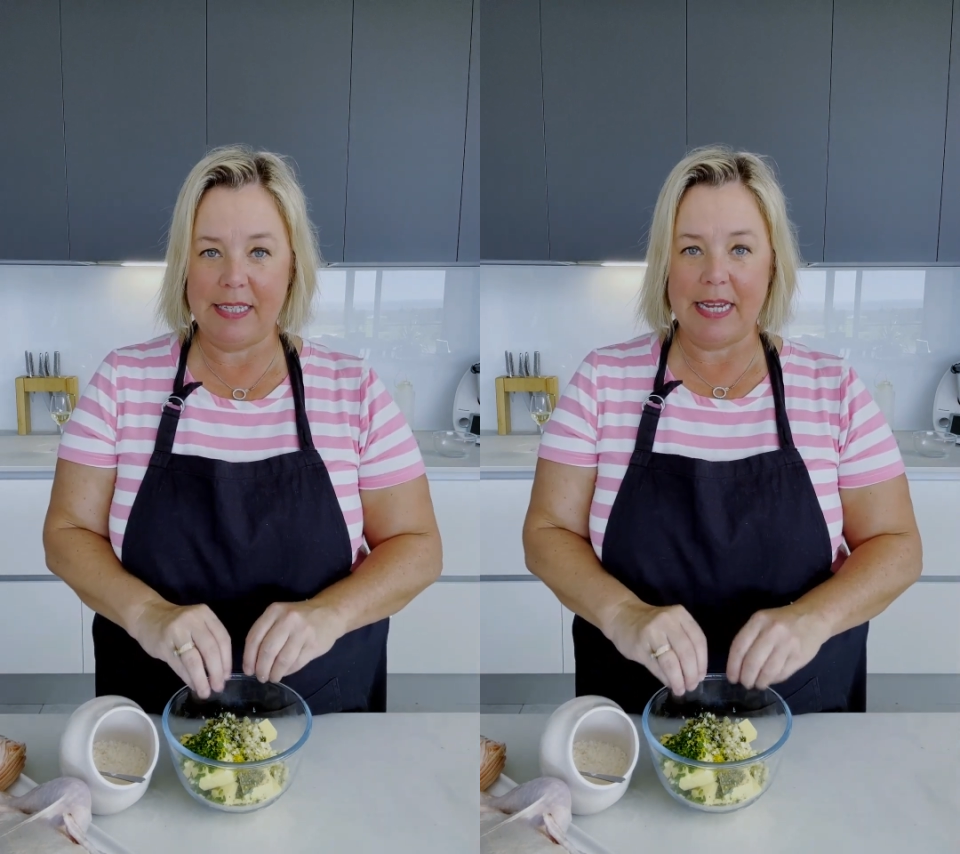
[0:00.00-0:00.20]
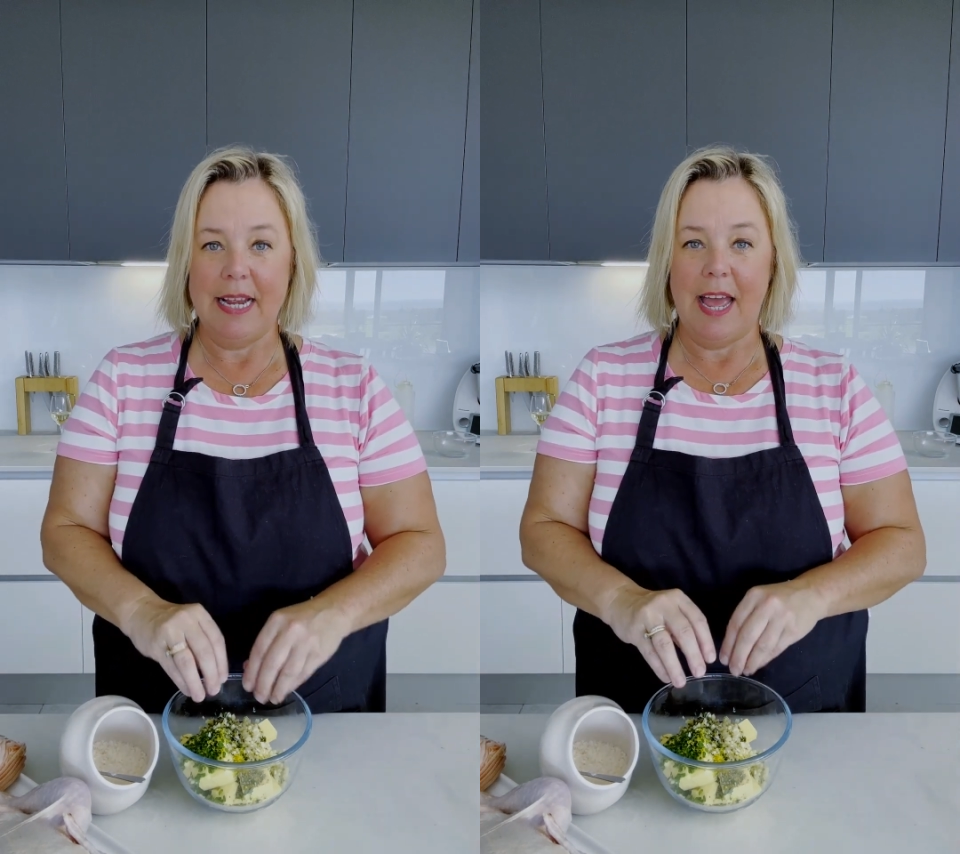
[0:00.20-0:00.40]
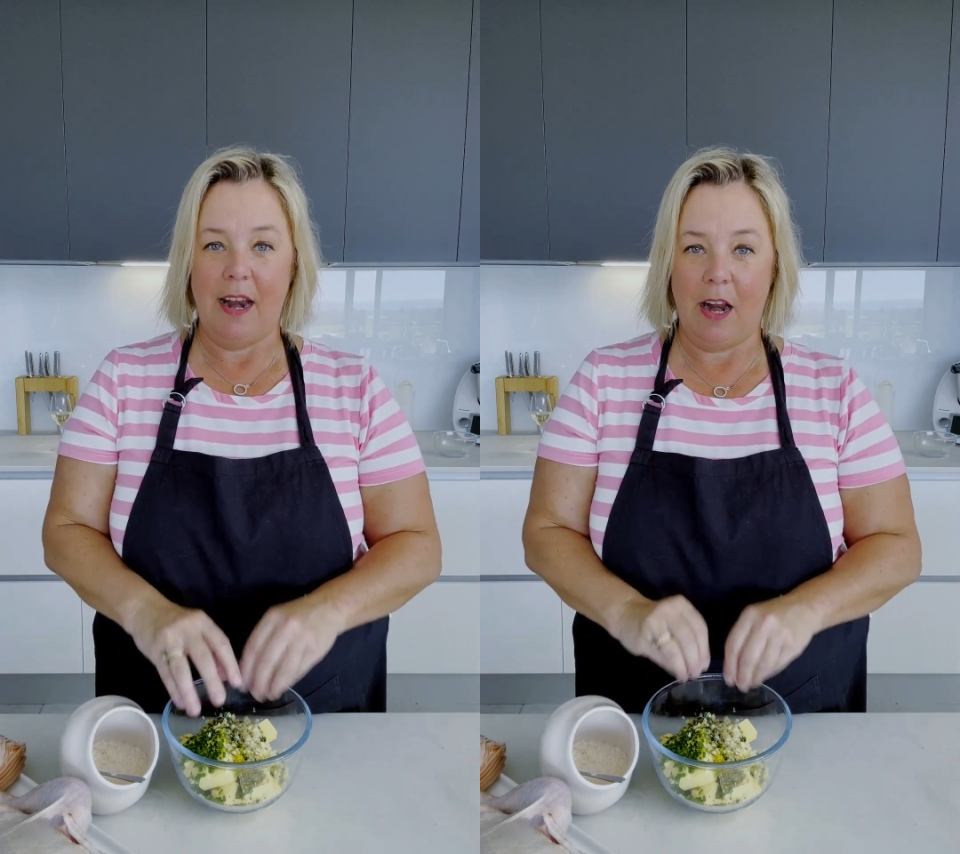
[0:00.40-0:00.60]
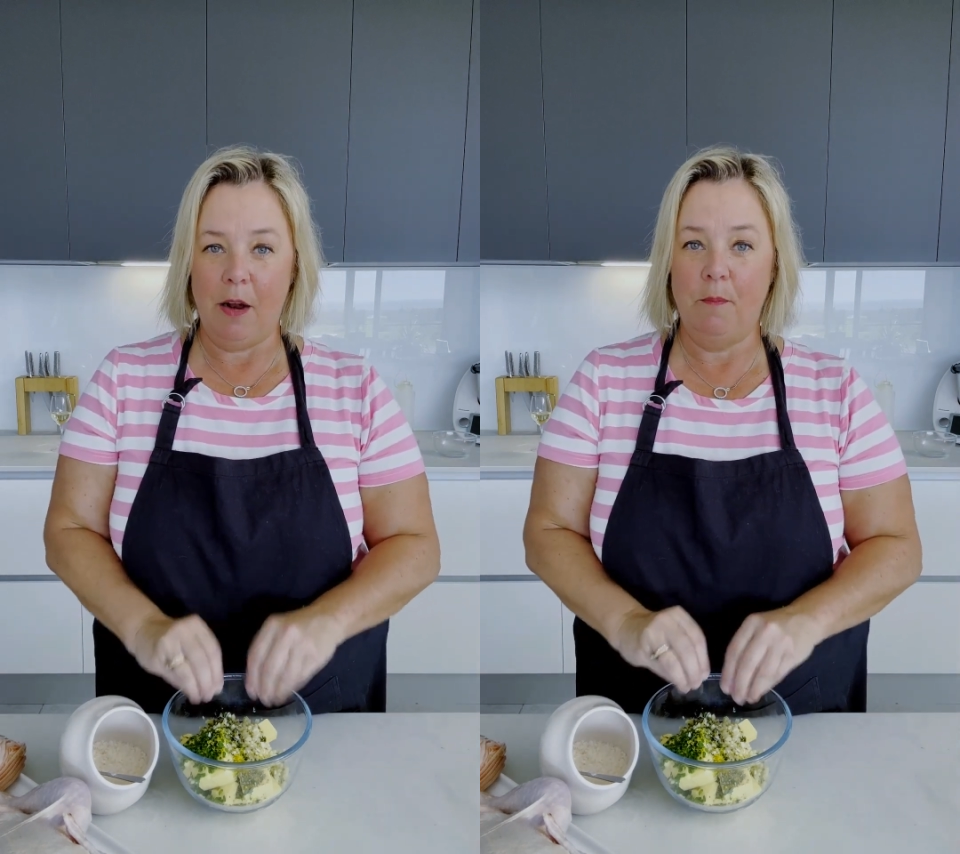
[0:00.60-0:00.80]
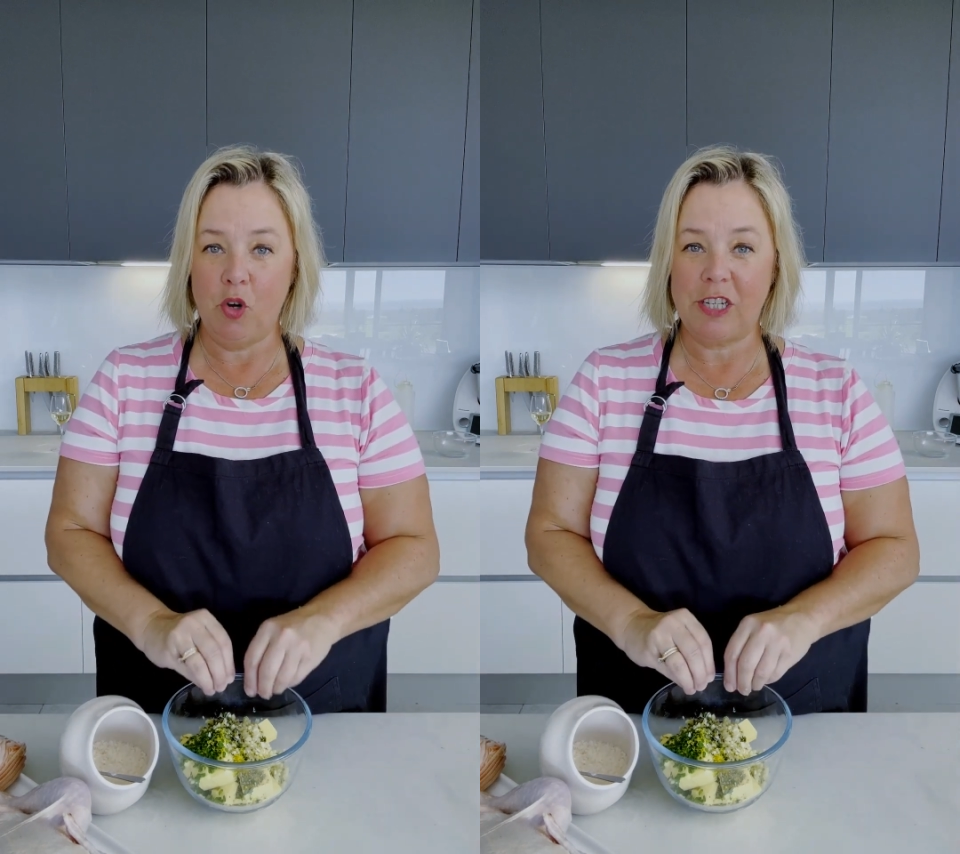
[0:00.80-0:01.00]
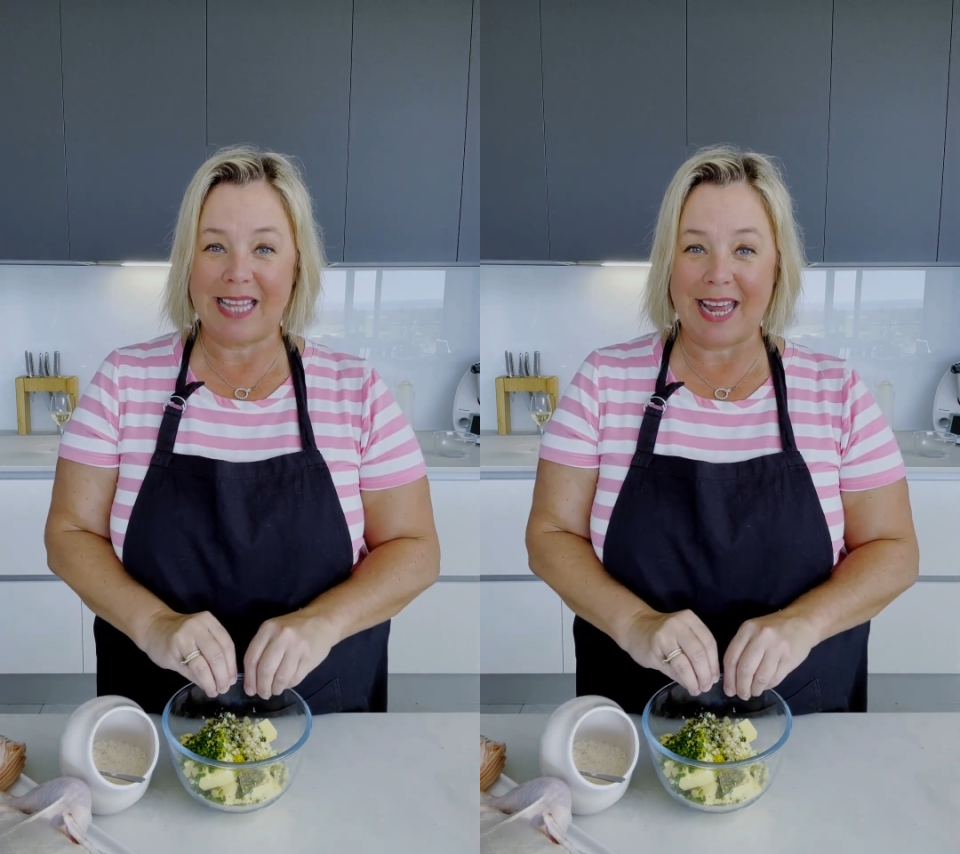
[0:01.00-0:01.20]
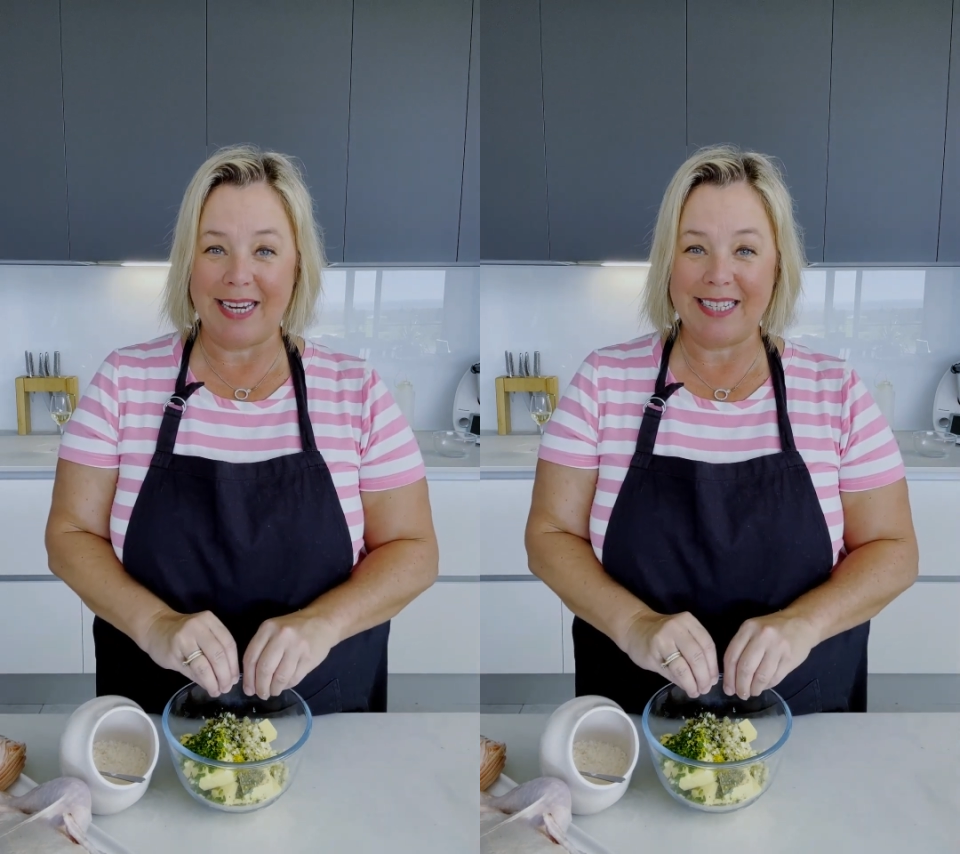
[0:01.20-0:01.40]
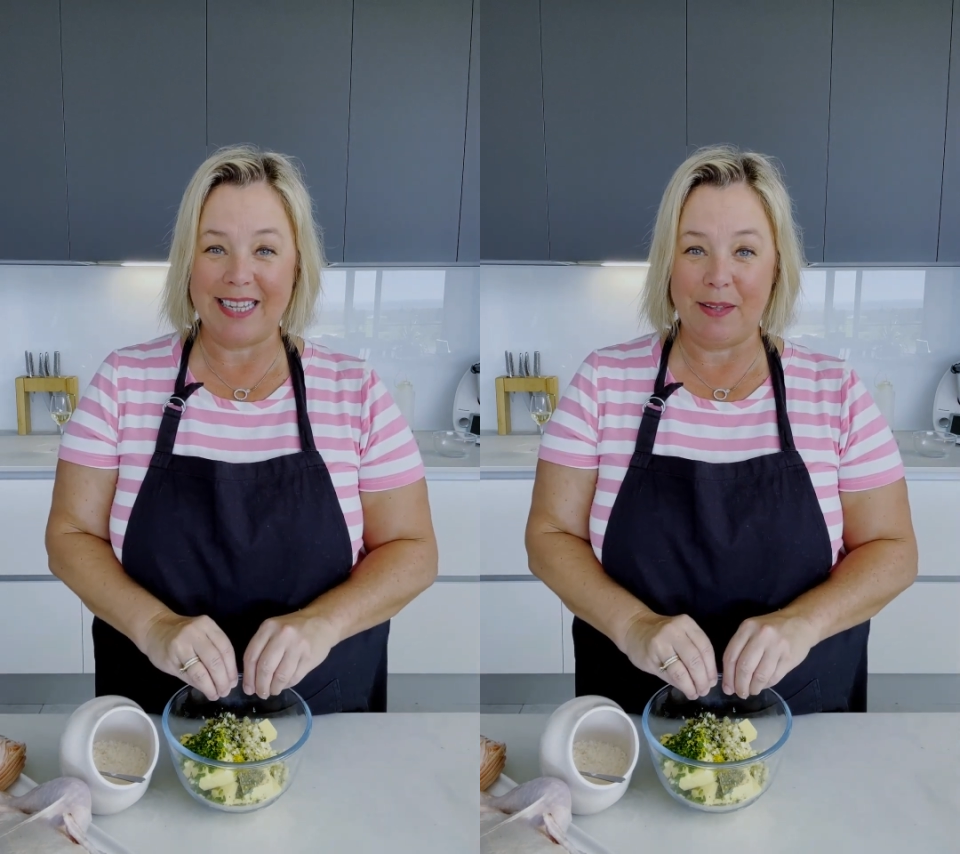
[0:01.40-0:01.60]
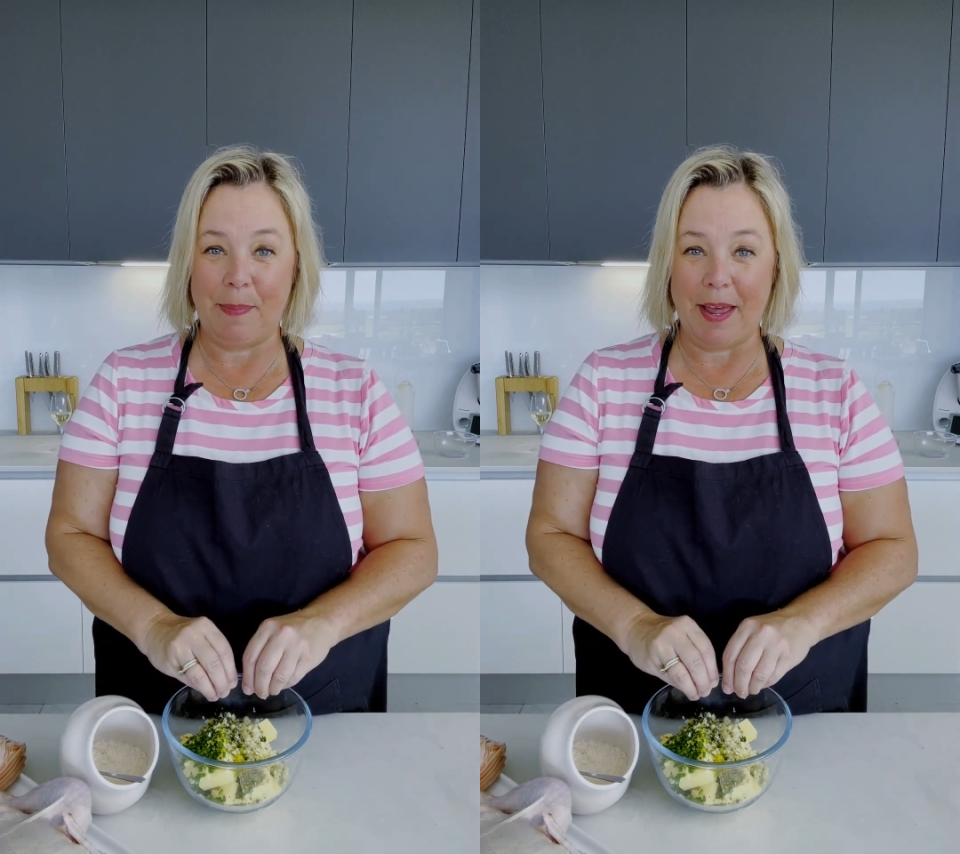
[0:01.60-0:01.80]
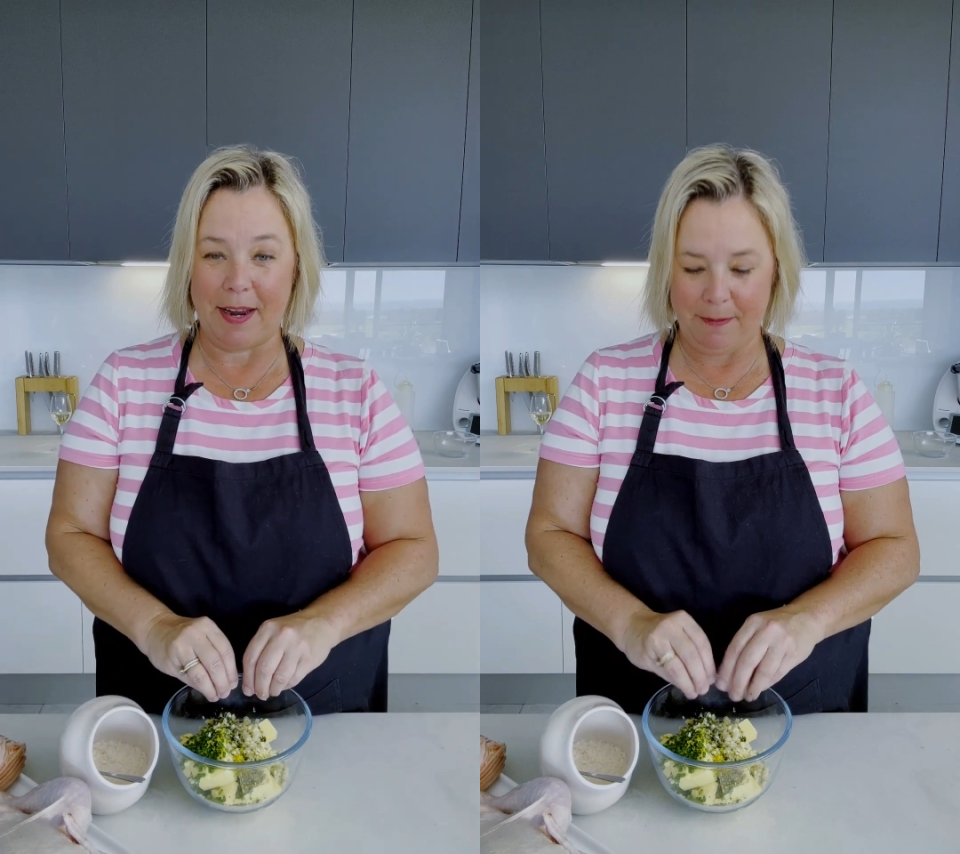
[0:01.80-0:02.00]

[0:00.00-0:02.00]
and I'm going to mush that into the butter.